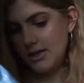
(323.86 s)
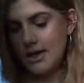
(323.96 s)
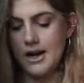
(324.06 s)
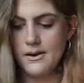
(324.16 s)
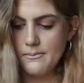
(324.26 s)

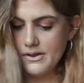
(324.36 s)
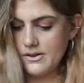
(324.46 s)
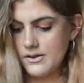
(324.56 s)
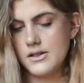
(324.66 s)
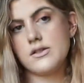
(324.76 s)
yeah, but
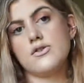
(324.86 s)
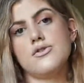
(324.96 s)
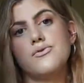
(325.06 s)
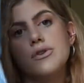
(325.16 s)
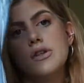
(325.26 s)
this is
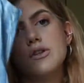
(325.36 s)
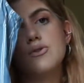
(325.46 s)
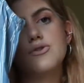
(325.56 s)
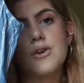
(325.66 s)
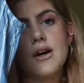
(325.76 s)
a really
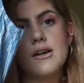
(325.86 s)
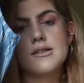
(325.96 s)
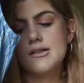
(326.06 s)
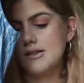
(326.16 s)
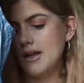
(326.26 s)
cute
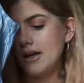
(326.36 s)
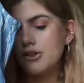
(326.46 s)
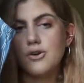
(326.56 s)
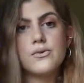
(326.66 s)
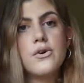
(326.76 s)
dress. I
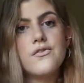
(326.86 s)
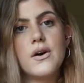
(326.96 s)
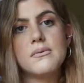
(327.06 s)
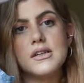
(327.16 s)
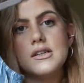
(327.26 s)
don't know if
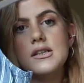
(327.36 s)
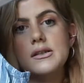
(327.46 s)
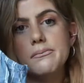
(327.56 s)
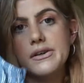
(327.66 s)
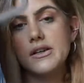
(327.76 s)
I'm gonna
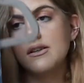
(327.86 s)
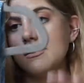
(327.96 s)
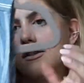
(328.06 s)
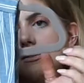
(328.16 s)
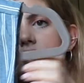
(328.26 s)
keep it
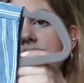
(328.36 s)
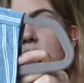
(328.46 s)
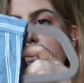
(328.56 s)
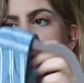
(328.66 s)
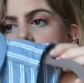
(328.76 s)
because of
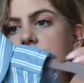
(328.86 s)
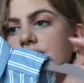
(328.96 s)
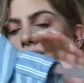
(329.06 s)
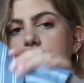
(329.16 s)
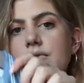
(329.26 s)
the way
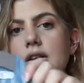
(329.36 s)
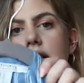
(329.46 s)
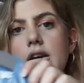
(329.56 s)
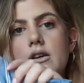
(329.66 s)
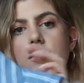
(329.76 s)

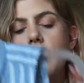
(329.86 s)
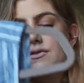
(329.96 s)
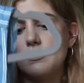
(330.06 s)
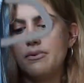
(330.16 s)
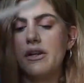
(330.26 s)
like you
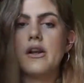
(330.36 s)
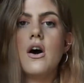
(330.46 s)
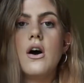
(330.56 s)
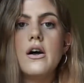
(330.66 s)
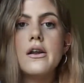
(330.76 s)
have to put it
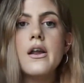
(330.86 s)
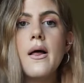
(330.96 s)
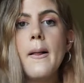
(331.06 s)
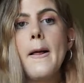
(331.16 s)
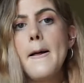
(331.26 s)
on,
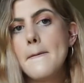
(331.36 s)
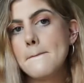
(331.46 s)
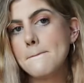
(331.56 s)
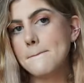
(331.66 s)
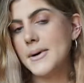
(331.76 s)

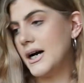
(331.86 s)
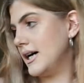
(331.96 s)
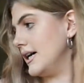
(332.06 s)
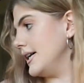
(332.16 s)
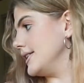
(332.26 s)

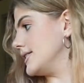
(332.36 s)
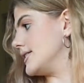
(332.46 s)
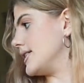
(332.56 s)
but